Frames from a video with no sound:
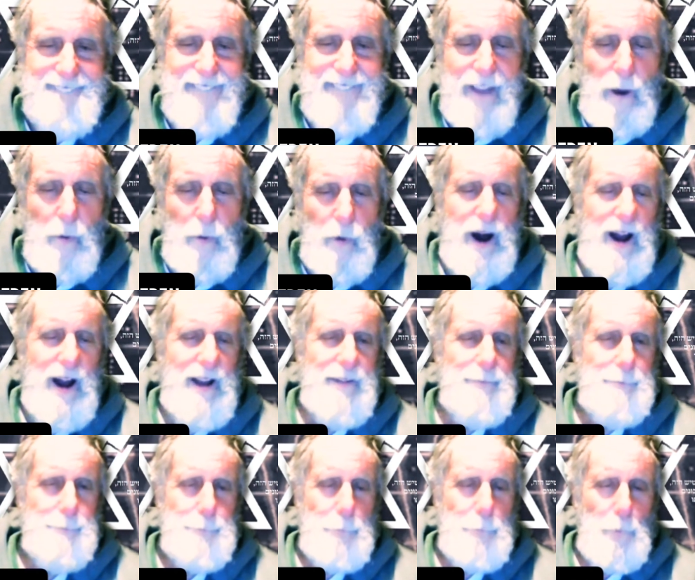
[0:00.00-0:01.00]

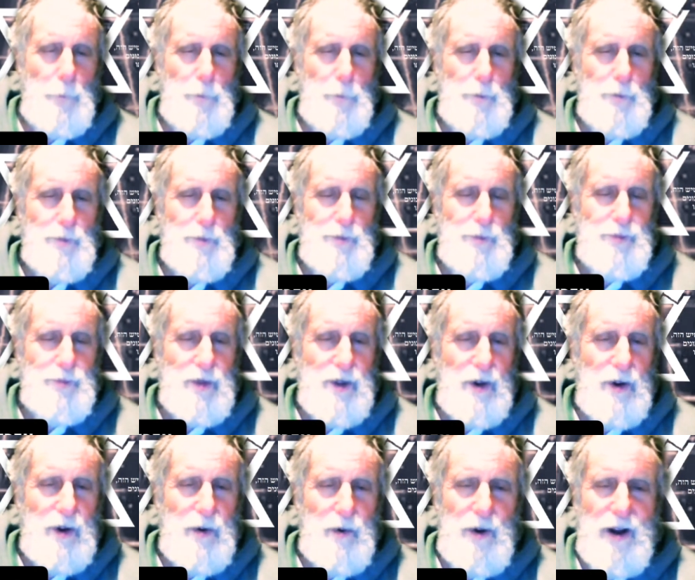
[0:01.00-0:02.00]
Why?
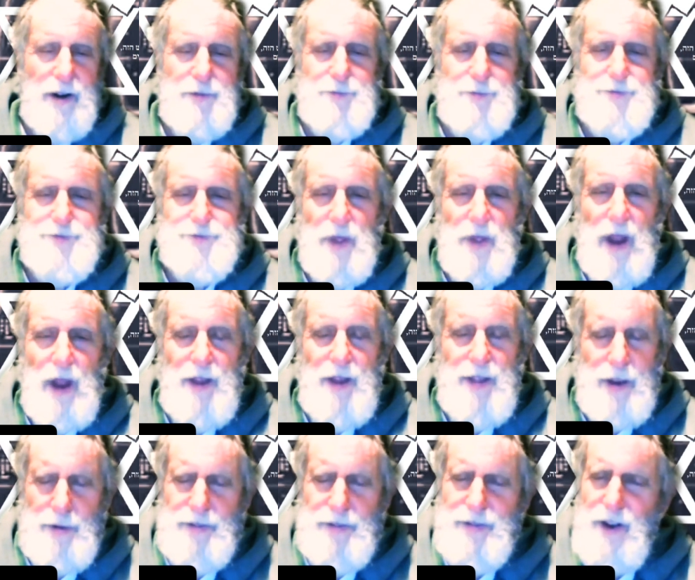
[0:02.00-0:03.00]
Well, I
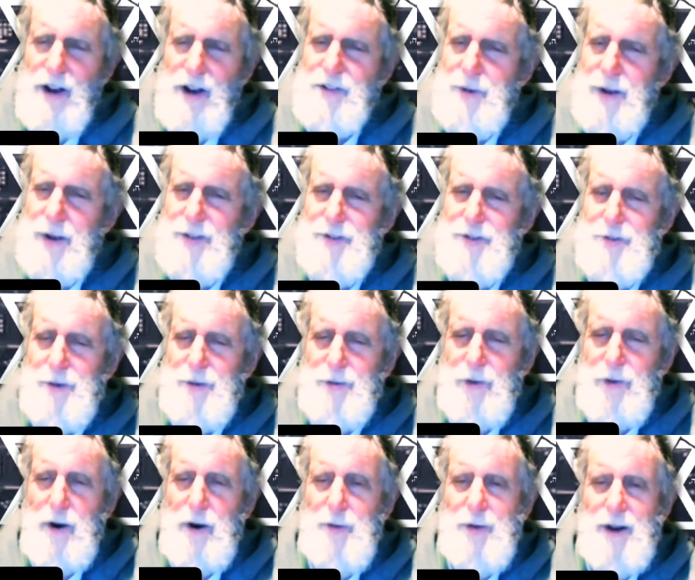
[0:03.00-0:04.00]
think we've talked about this
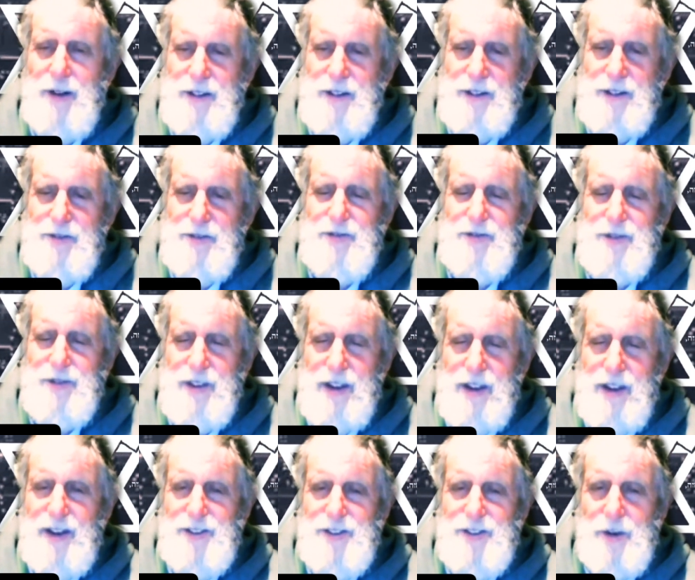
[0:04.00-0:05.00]
before, but
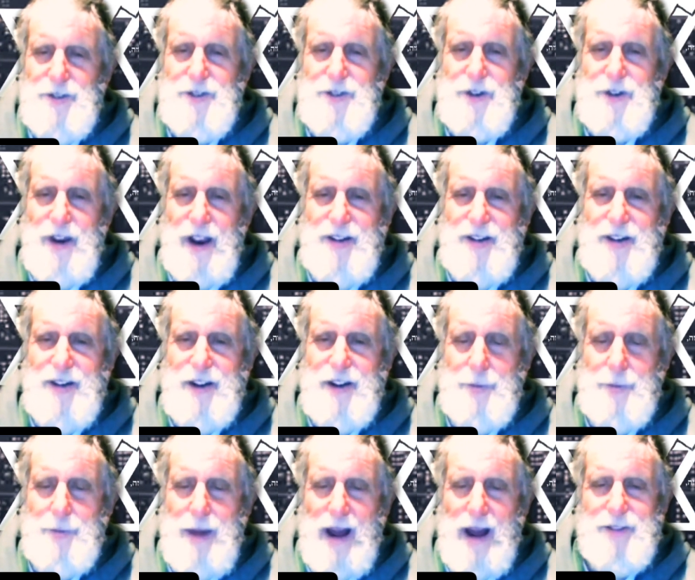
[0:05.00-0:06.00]
it's always a good idea to
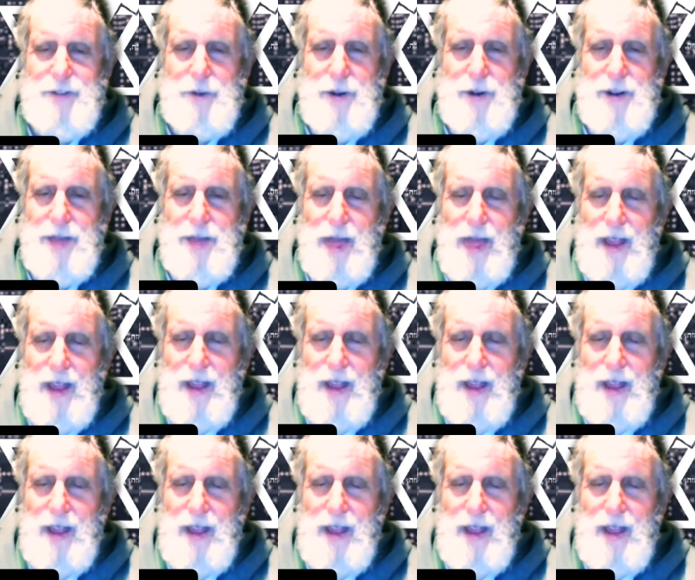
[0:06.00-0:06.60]
come back to it.